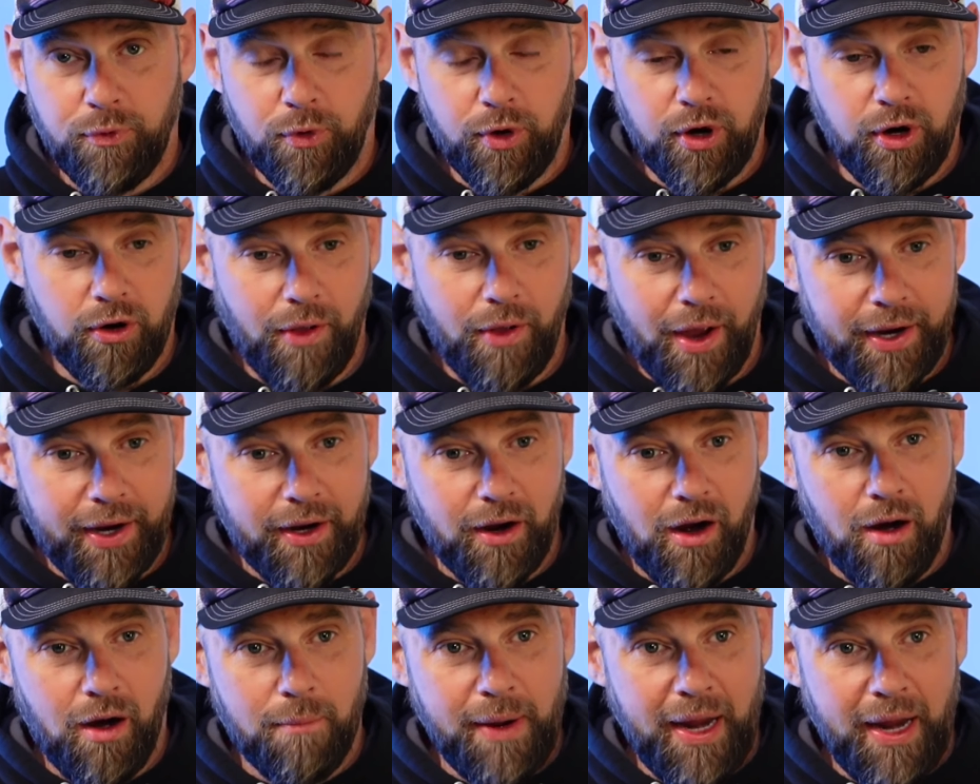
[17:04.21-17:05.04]
you're like,
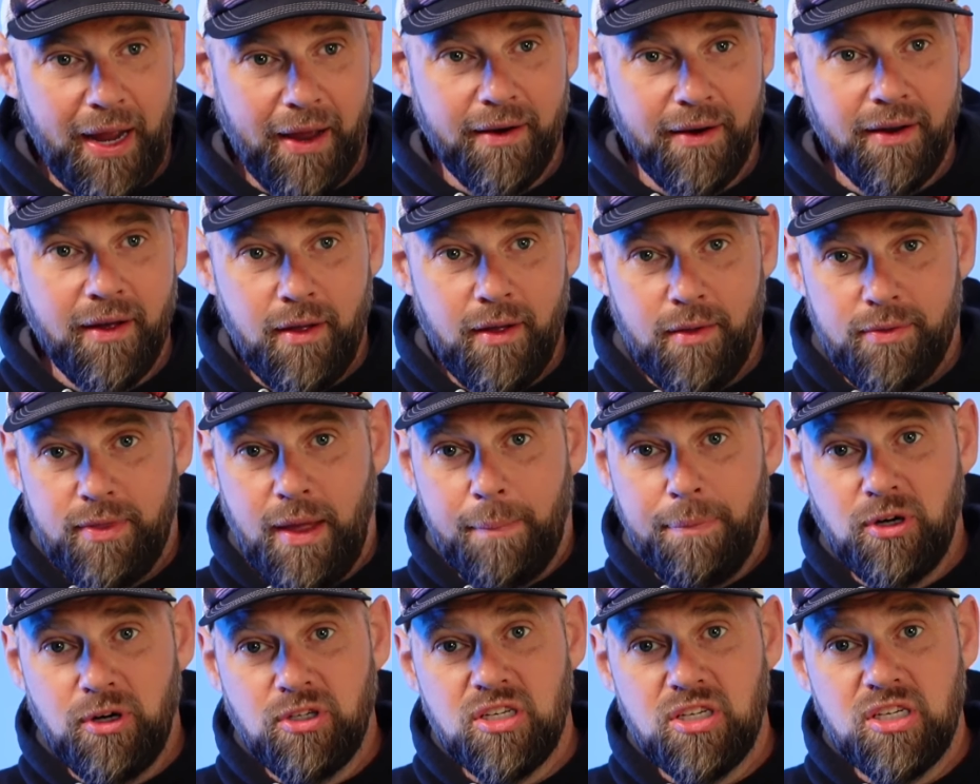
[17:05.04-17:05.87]
oh man, that
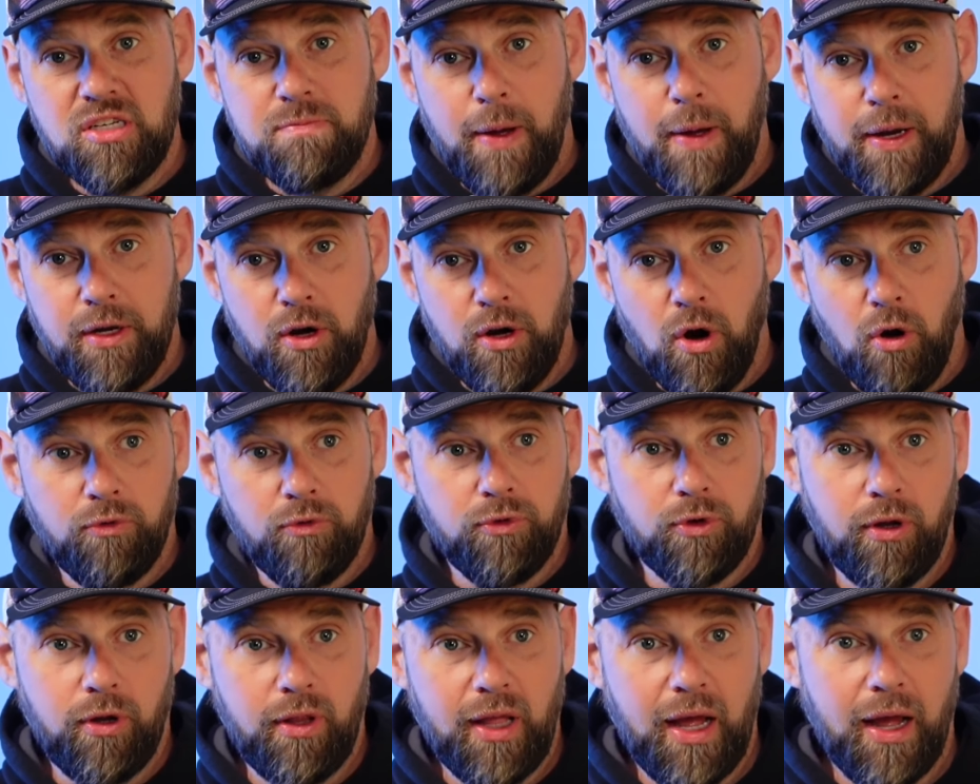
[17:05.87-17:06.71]
person's bending over
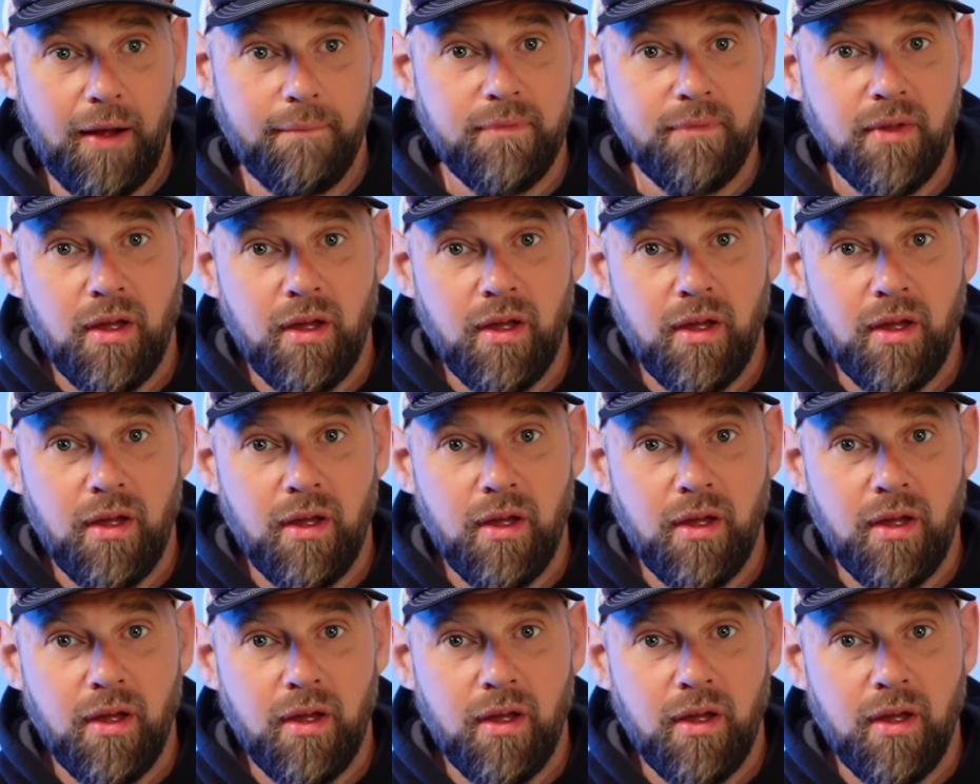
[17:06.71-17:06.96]
a lot.